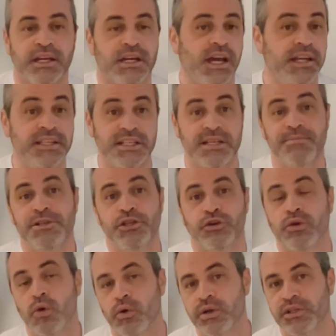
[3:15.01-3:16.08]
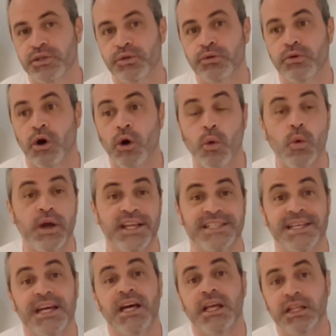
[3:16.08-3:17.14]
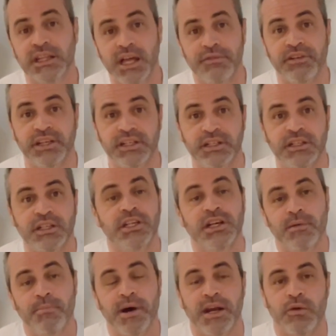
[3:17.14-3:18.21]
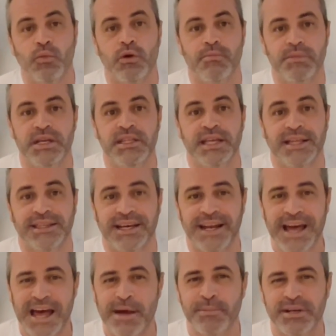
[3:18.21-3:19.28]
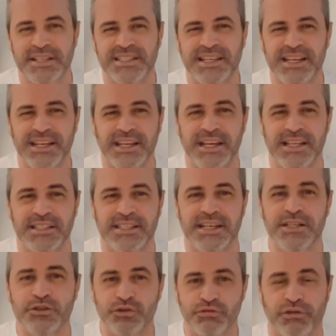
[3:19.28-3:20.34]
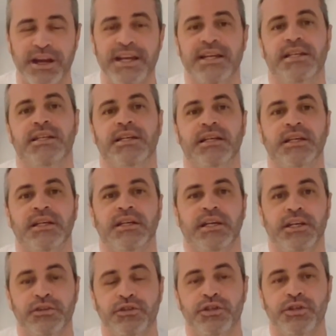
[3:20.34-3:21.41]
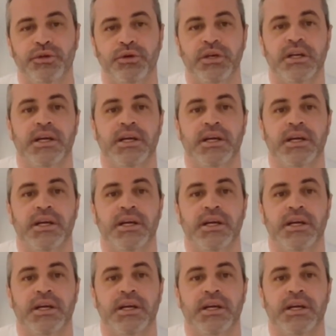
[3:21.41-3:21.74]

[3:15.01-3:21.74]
It doesn't mean you're going to always love it, but it will mean that habit is ingrained into you.